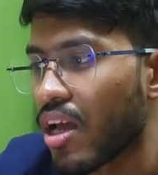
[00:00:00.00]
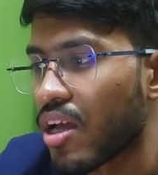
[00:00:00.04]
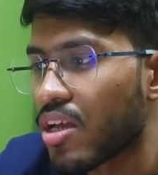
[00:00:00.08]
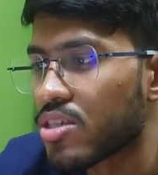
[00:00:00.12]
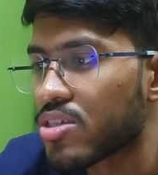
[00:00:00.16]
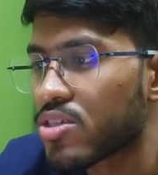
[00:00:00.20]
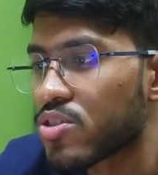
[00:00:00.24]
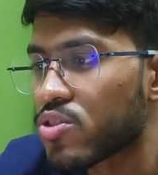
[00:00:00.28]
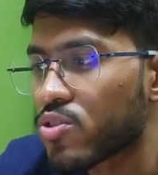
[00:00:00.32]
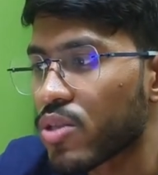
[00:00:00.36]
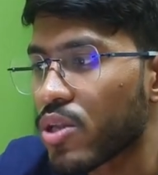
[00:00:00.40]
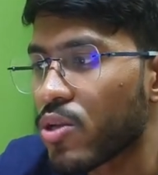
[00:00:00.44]

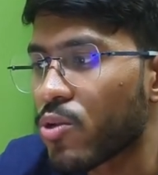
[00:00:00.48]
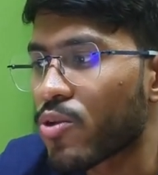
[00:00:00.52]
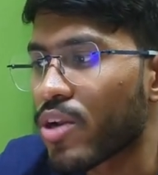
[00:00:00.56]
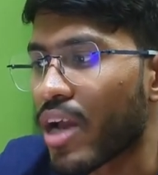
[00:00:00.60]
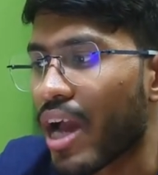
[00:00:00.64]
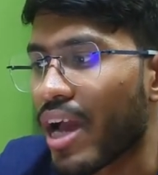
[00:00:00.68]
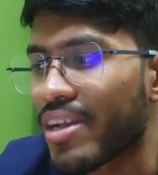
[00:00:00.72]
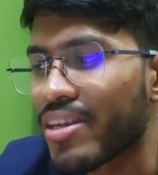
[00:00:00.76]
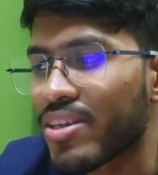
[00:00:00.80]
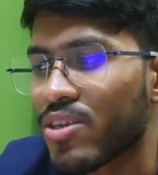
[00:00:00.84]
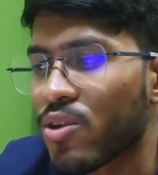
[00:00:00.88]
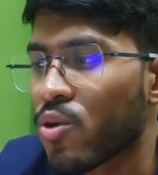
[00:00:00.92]
So, you
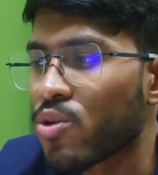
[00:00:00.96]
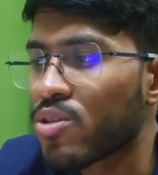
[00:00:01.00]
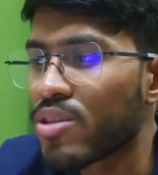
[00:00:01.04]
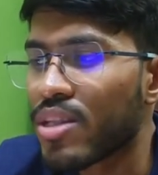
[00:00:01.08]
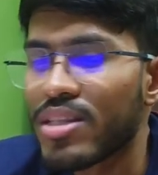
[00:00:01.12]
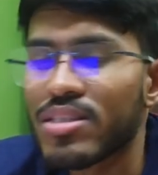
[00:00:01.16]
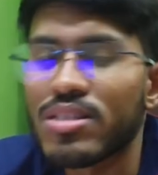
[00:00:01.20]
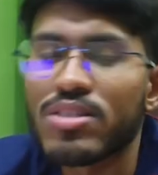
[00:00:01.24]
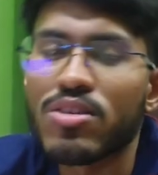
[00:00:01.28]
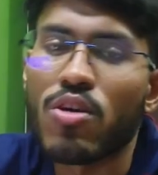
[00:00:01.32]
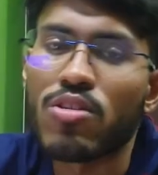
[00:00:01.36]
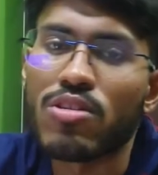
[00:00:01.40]
can do
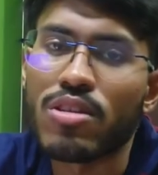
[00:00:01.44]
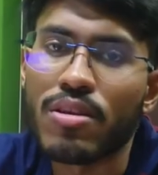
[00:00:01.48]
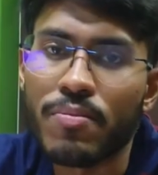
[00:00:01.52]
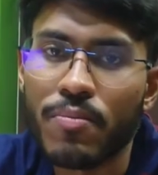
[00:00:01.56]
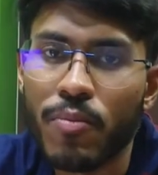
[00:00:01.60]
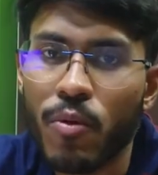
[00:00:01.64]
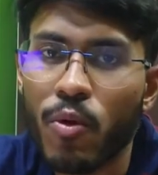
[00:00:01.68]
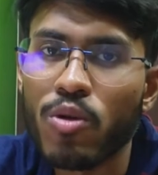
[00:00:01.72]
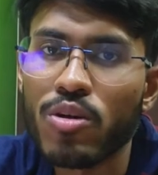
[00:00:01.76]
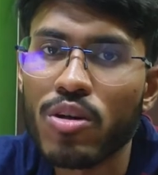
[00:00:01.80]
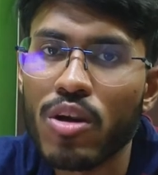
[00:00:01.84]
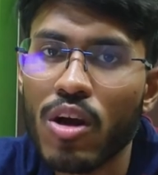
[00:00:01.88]
this on the
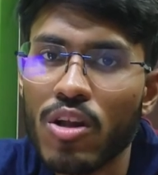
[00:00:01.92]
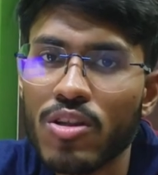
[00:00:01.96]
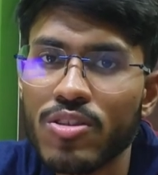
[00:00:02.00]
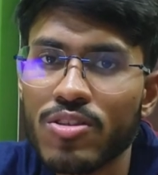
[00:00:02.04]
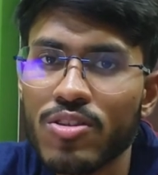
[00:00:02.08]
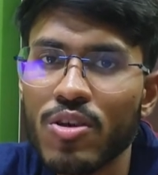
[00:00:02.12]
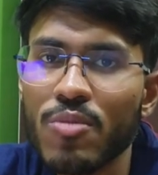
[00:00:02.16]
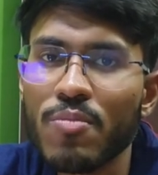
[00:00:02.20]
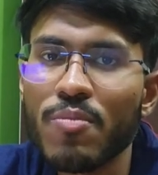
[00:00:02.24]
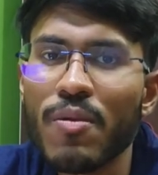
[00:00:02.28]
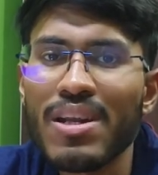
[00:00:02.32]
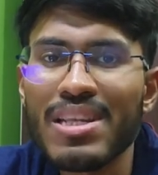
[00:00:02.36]
board
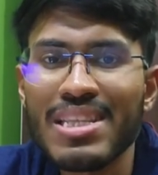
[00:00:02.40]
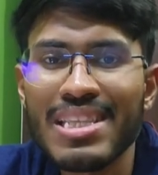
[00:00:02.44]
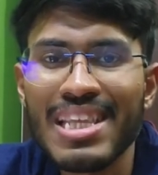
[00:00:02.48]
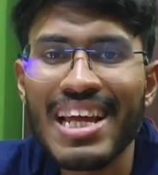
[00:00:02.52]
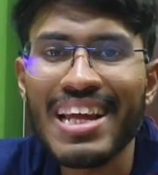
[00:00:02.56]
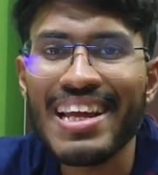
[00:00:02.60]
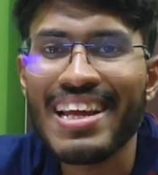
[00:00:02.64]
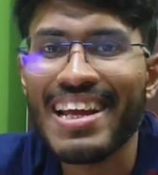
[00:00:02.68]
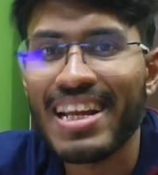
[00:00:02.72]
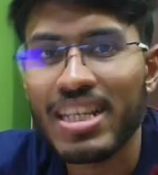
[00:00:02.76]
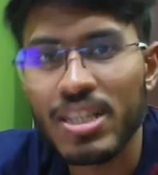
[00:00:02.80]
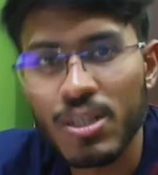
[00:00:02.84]
also, but they
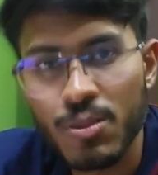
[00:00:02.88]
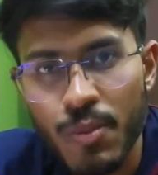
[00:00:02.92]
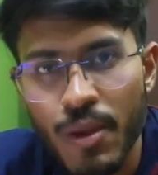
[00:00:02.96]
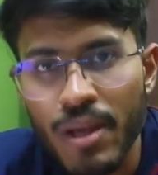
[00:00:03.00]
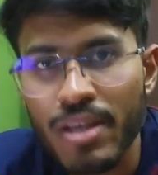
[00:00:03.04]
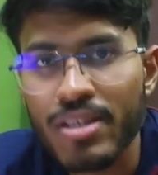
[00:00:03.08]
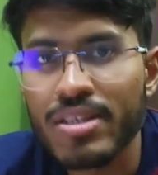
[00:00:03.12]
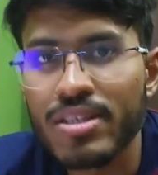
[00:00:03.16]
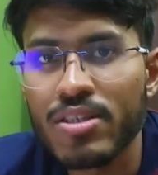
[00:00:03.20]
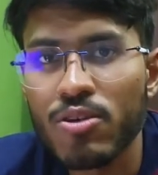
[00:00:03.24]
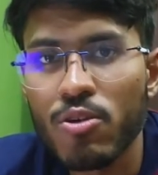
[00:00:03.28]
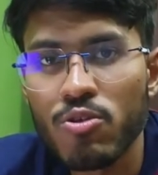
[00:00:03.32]

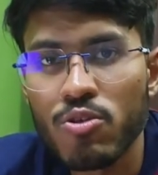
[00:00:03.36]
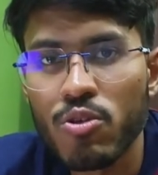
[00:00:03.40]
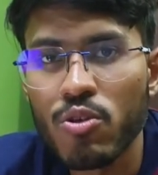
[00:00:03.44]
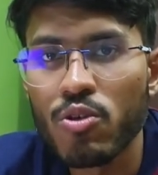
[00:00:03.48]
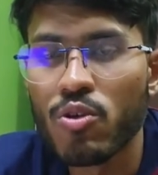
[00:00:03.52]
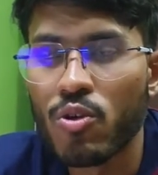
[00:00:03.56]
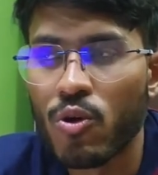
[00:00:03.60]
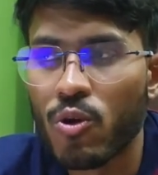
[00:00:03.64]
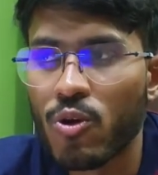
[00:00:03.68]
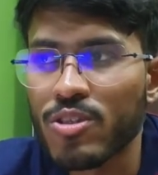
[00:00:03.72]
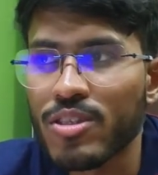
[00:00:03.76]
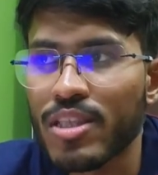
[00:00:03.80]
expect you to
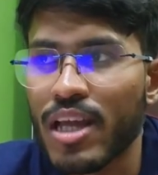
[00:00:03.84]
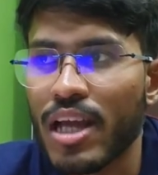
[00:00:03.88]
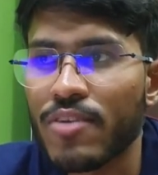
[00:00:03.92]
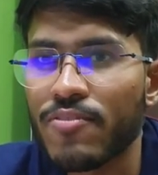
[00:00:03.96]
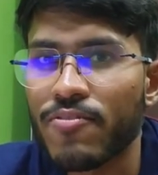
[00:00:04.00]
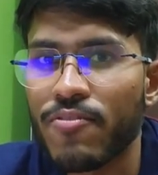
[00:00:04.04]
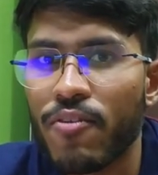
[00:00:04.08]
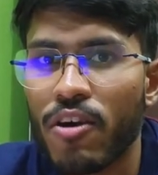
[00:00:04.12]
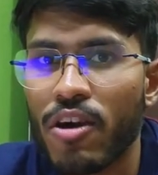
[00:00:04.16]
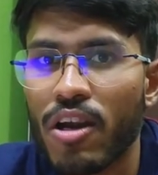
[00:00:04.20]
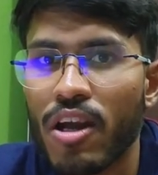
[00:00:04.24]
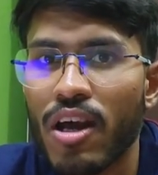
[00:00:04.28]
know that
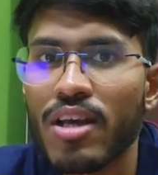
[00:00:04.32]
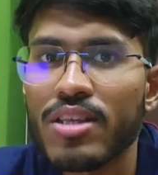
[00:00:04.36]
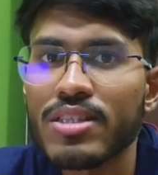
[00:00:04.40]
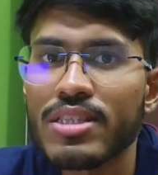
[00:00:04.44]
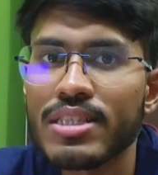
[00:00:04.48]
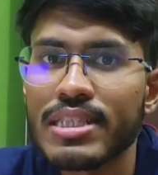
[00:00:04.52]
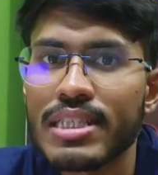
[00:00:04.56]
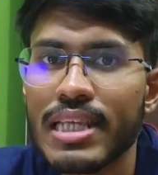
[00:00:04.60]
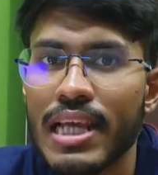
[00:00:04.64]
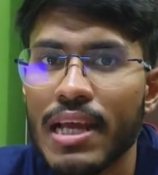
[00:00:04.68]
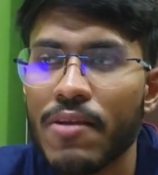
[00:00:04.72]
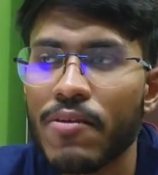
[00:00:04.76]
for
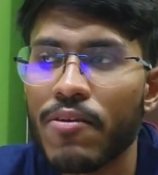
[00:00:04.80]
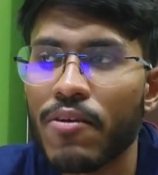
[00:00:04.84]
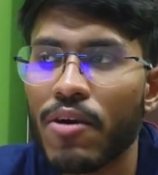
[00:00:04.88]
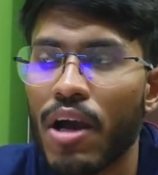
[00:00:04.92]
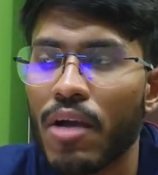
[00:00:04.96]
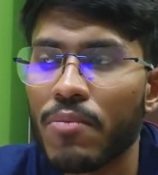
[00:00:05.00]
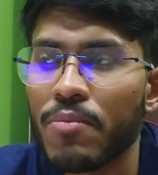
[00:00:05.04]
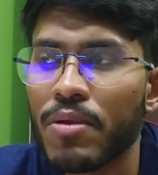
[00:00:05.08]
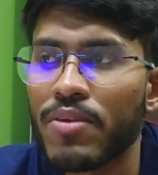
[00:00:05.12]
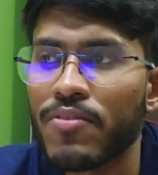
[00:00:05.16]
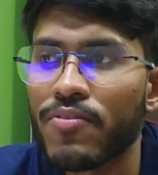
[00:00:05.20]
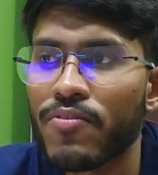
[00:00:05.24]
us, I
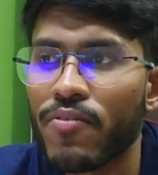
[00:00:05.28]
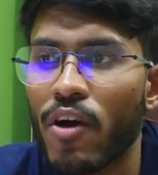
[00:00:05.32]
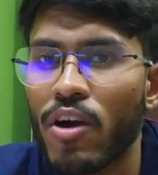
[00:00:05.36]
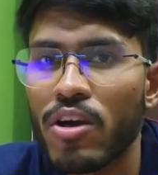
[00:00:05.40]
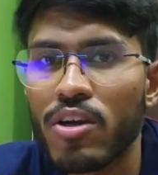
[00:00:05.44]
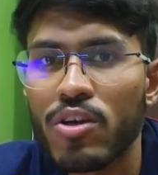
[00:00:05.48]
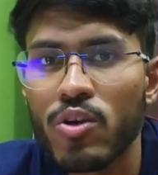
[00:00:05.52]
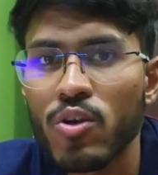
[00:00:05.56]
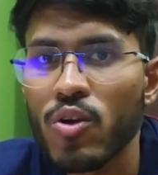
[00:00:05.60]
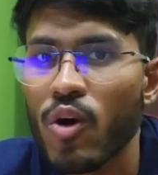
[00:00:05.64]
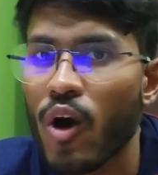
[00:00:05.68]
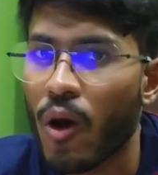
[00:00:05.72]
mean, for
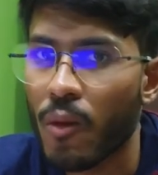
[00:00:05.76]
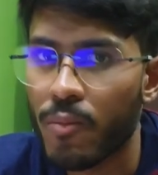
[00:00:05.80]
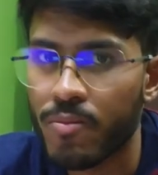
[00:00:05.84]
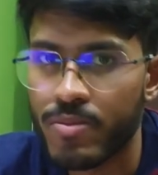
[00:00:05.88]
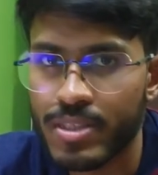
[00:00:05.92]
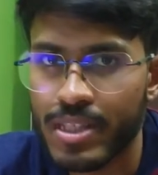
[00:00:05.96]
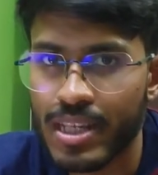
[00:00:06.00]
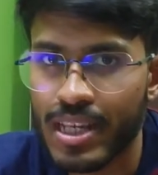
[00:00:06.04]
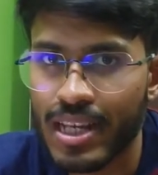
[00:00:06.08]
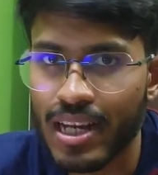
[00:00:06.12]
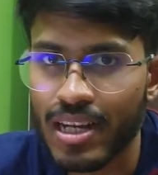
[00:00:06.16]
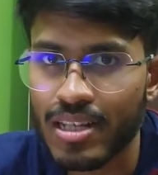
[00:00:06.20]
two
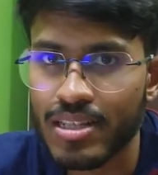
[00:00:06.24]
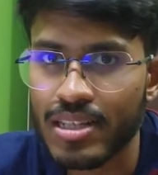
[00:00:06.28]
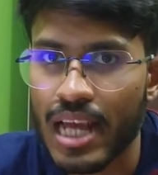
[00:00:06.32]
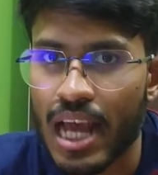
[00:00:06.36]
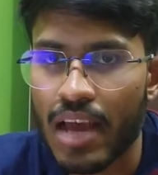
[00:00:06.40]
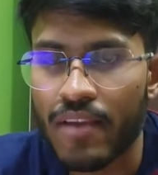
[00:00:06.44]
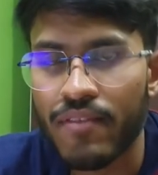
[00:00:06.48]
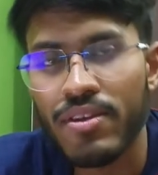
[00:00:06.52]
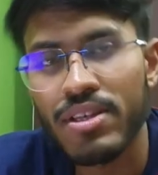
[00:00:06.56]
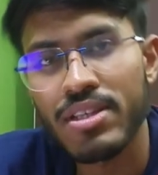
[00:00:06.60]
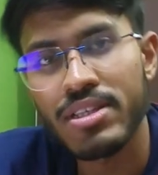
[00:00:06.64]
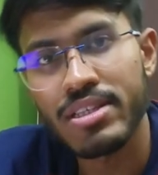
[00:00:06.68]
objects
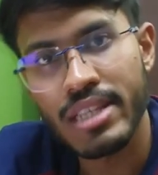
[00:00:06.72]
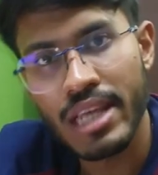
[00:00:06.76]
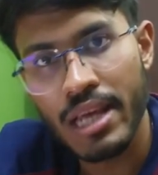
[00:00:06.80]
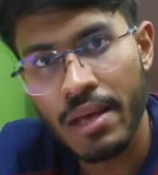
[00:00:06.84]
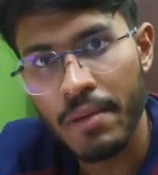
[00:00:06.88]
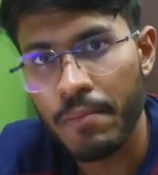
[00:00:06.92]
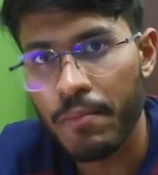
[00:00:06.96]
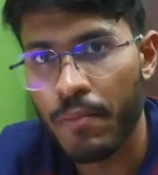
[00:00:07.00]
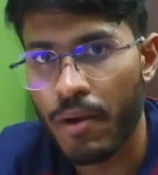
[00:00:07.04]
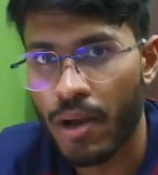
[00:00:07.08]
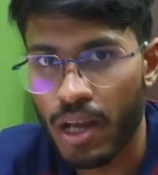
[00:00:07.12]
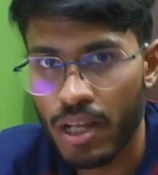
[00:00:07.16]
having
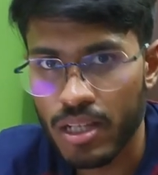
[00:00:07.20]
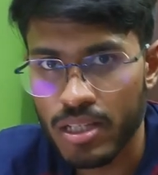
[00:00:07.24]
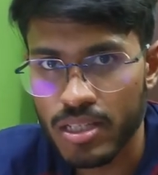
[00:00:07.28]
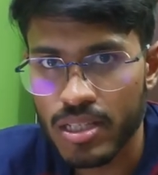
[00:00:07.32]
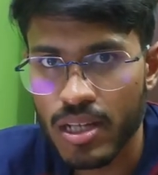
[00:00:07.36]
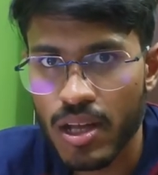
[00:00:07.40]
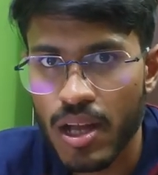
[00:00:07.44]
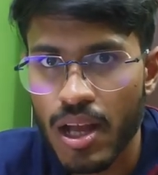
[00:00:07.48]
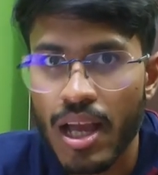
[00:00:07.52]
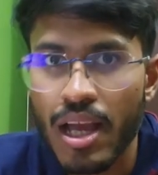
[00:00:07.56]
same mass,